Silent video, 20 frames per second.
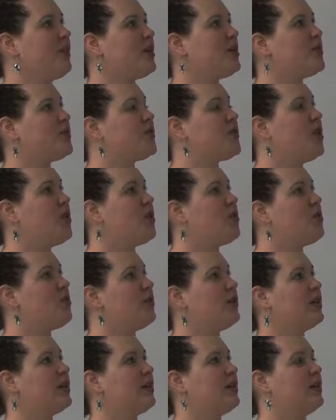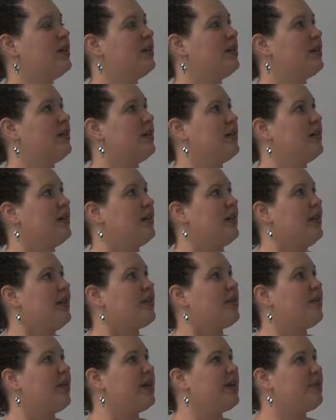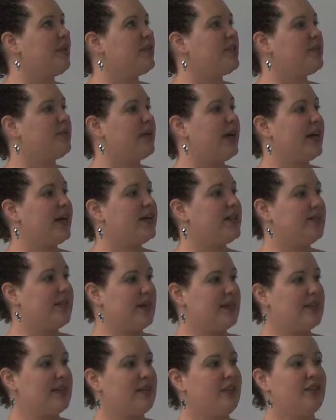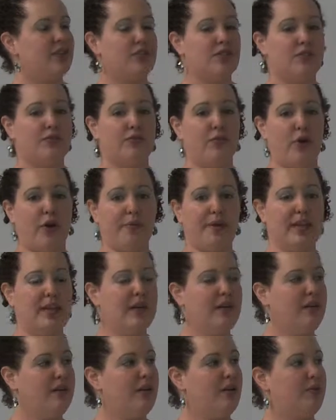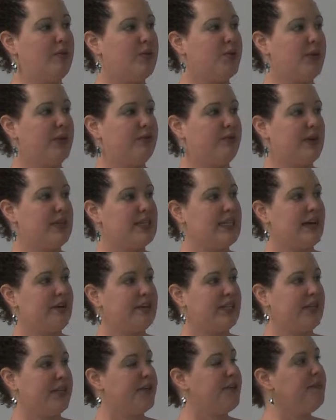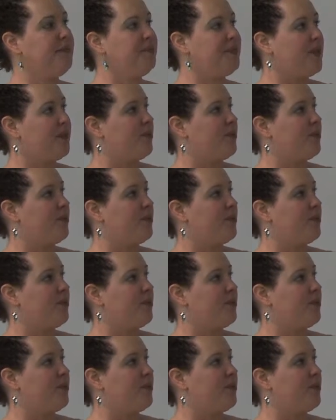So the money multiplier is basically just a formula, which we have written down here.